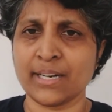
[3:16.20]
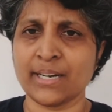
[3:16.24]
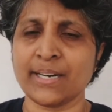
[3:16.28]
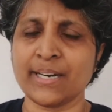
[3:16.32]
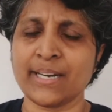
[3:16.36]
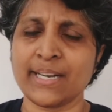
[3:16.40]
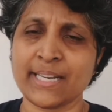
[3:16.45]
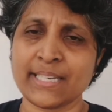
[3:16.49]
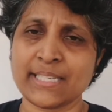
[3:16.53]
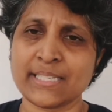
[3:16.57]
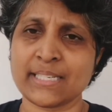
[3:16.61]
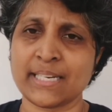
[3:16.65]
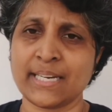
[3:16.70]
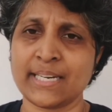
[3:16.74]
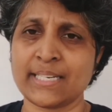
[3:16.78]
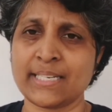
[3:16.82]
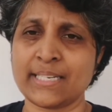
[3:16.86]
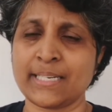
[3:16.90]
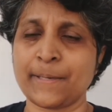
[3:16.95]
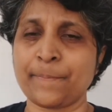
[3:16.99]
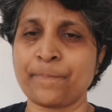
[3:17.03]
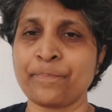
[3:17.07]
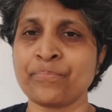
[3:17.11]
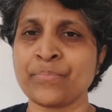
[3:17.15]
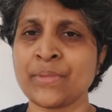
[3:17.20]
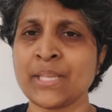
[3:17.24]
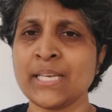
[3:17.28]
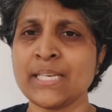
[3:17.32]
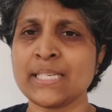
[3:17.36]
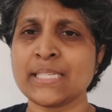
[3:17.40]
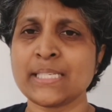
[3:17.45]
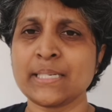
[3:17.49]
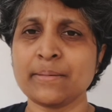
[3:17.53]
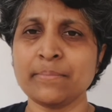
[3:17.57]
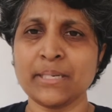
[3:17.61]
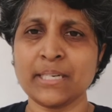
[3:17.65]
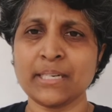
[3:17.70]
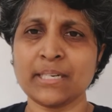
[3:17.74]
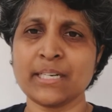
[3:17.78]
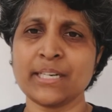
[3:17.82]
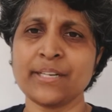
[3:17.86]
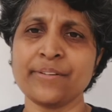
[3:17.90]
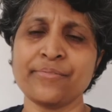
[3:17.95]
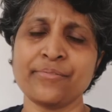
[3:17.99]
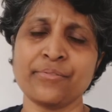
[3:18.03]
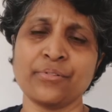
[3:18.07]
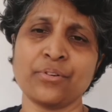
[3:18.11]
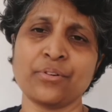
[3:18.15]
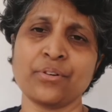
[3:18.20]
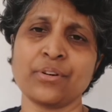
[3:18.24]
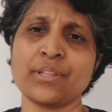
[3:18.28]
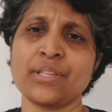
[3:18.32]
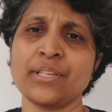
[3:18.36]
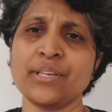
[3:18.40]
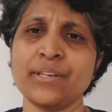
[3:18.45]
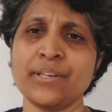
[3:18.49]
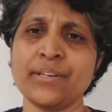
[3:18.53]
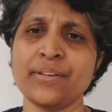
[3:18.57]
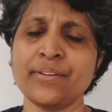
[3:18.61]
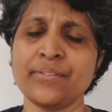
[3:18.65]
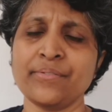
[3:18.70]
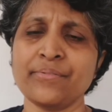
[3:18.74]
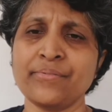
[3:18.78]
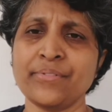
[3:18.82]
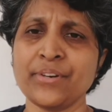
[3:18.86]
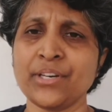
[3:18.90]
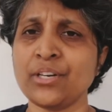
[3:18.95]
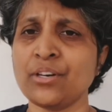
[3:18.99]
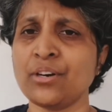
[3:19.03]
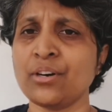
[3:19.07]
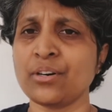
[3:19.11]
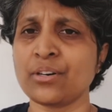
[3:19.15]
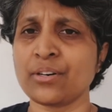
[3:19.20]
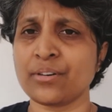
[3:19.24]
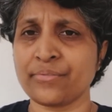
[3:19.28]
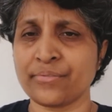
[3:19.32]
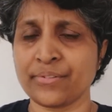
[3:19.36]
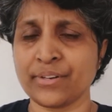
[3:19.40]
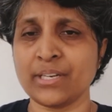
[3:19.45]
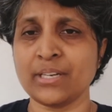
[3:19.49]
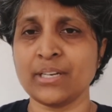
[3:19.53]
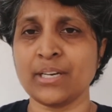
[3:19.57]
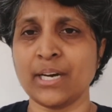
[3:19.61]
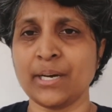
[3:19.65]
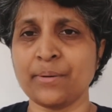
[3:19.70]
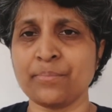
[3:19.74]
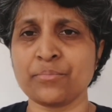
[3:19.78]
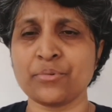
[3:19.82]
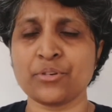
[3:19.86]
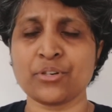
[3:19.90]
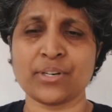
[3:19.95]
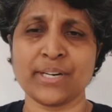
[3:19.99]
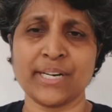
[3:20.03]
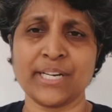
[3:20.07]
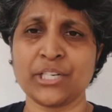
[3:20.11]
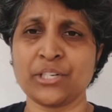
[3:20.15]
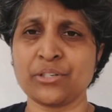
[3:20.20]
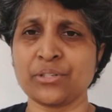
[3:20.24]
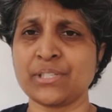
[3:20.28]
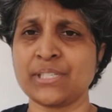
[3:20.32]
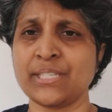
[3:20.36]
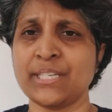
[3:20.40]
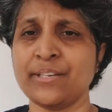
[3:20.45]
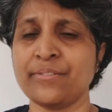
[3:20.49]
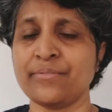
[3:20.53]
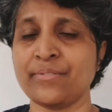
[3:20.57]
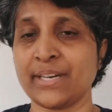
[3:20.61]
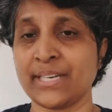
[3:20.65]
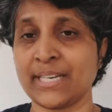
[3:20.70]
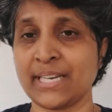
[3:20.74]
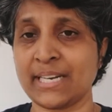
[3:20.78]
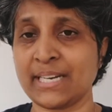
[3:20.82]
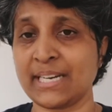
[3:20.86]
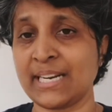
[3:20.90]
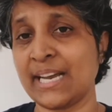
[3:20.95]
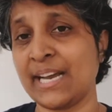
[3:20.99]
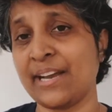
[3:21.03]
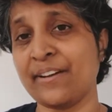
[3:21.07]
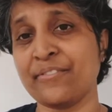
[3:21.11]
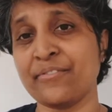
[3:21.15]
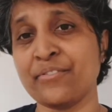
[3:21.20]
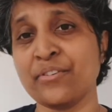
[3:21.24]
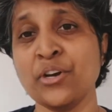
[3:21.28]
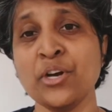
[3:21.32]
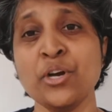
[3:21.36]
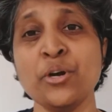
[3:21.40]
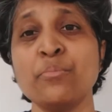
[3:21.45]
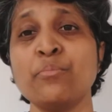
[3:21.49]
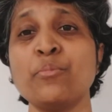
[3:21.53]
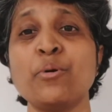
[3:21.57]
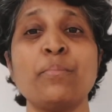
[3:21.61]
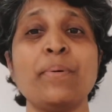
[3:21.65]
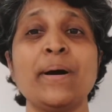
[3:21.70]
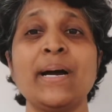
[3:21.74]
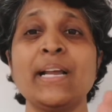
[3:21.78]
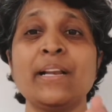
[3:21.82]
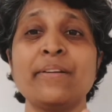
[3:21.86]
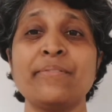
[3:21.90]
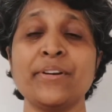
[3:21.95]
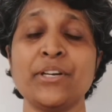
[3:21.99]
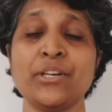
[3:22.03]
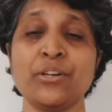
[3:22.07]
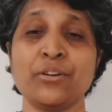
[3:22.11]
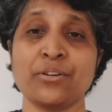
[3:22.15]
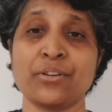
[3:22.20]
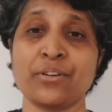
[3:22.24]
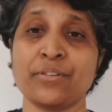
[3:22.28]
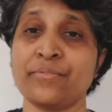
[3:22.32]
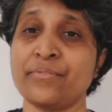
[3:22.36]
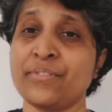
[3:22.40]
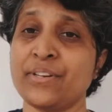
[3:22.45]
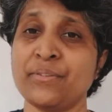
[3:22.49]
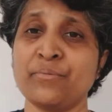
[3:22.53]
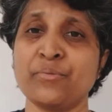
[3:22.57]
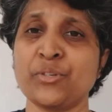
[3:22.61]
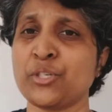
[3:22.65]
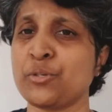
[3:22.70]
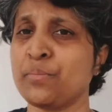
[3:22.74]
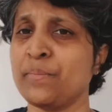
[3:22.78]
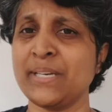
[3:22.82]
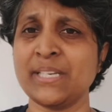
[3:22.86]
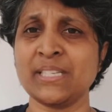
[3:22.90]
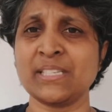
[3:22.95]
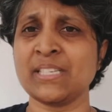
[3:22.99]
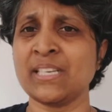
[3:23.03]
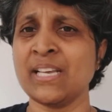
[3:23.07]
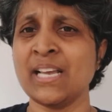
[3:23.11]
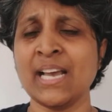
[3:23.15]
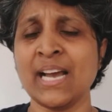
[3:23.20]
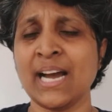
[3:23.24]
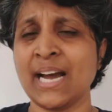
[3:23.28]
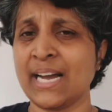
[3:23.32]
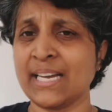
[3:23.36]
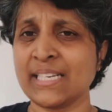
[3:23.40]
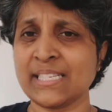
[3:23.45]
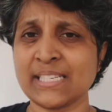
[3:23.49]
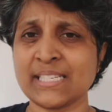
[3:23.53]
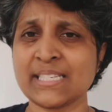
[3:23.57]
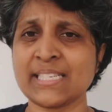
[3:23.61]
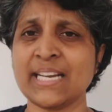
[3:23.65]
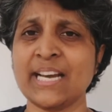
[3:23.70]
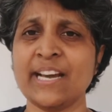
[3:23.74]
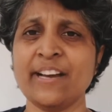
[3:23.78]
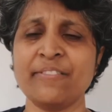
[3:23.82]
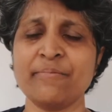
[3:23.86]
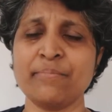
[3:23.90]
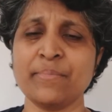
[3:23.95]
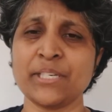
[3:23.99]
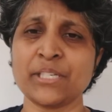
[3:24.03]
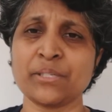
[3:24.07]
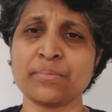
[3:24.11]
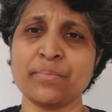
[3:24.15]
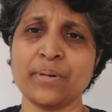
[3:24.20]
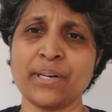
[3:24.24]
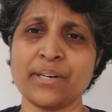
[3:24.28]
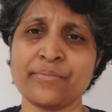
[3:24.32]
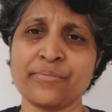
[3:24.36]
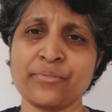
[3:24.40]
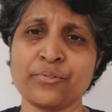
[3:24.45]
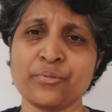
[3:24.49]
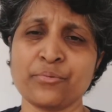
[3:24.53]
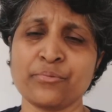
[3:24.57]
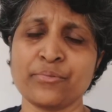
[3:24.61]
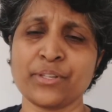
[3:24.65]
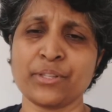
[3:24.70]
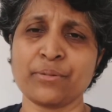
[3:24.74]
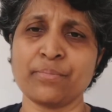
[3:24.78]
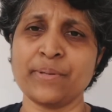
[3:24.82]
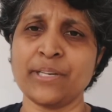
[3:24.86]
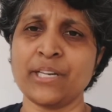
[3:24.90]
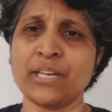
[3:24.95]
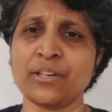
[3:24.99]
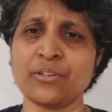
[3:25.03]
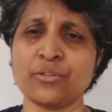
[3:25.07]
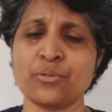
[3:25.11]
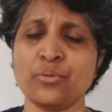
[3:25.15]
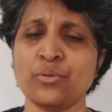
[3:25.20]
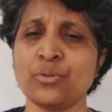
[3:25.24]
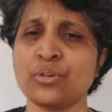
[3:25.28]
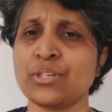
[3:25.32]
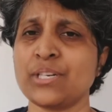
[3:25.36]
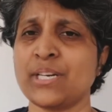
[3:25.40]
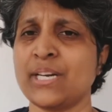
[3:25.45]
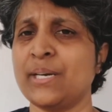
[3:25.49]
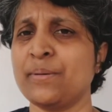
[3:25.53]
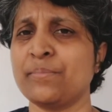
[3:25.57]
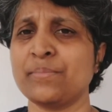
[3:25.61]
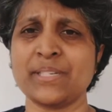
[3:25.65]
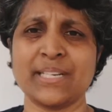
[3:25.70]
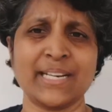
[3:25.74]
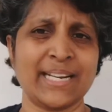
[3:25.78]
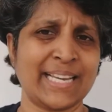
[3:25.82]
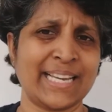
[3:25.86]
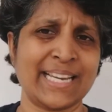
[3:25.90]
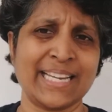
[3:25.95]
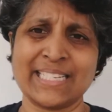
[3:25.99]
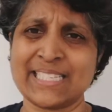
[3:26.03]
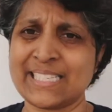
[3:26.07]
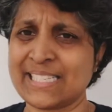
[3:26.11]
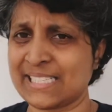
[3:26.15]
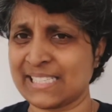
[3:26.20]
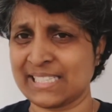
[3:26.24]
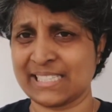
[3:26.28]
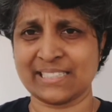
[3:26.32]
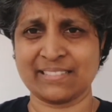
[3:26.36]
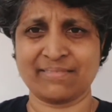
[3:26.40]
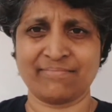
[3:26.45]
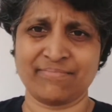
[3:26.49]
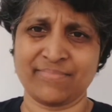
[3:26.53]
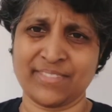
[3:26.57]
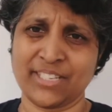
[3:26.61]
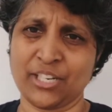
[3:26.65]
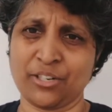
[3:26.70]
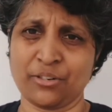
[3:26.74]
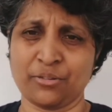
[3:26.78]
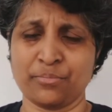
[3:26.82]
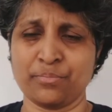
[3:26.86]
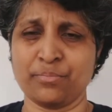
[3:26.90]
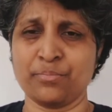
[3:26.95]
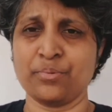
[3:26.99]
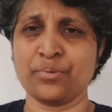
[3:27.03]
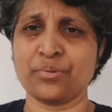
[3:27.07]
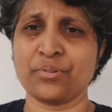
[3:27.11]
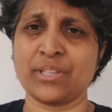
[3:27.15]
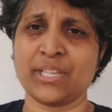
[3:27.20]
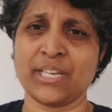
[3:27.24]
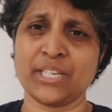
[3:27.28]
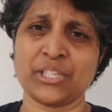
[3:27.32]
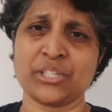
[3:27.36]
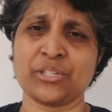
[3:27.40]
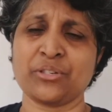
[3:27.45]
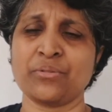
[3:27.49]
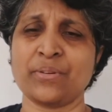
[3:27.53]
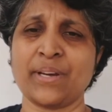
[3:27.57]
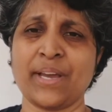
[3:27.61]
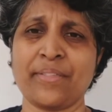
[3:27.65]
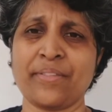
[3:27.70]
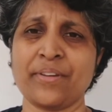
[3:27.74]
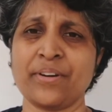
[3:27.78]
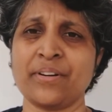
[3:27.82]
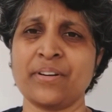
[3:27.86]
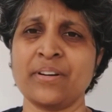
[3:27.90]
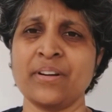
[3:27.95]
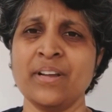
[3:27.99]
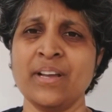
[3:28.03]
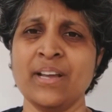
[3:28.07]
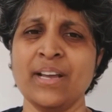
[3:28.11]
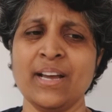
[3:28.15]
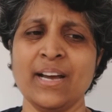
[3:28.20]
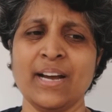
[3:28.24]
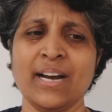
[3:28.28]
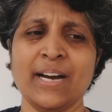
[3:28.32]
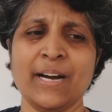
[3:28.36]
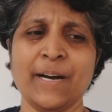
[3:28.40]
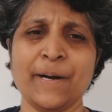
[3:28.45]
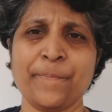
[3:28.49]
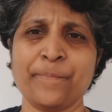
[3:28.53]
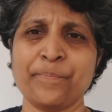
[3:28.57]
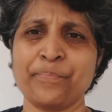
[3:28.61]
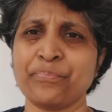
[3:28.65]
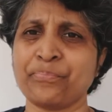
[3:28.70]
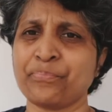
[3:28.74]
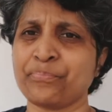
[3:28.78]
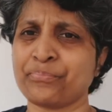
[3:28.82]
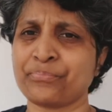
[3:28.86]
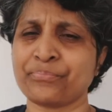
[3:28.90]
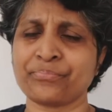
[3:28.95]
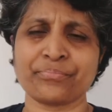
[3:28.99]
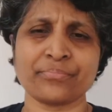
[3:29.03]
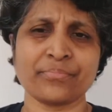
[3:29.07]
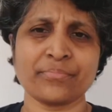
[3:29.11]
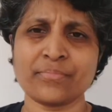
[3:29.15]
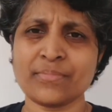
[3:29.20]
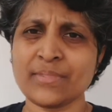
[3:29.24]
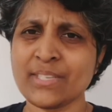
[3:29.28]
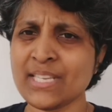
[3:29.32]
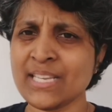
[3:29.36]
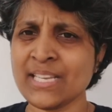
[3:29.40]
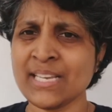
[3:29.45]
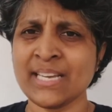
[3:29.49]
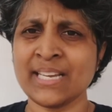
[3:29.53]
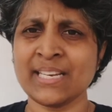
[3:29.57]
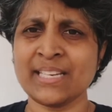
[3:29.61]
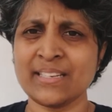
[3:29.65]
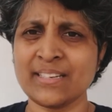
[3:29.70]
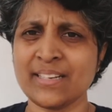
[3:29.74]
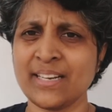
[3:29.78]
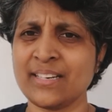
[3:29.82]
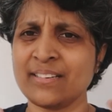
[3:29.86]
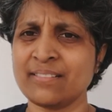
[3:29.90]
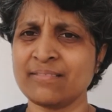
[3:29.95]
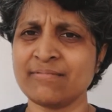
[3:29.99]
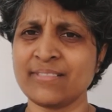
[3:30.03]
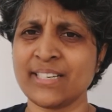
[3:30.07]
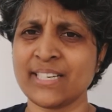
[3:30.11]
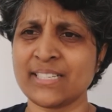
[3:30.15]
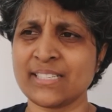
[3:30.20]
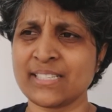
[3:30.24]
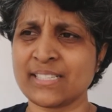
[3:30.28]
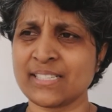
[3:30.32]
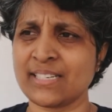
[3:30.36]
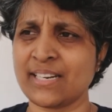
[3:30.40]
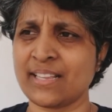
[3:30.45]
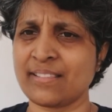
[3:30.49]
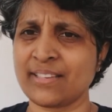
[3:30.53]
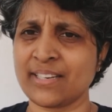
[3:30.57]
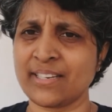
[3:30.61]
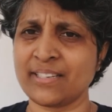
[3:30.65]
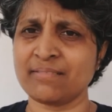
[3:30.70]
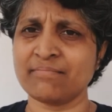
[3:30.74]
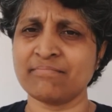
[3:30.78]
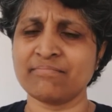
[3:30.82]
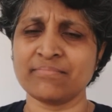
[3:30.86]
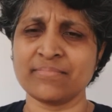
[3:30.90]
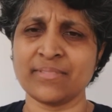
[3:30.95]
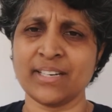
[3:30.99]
exciting. Similarly, for the videography, I'm trying to see if I can have mobile videography, which means I just have my smartphone with me at all times and I can just put things together, and there is nothing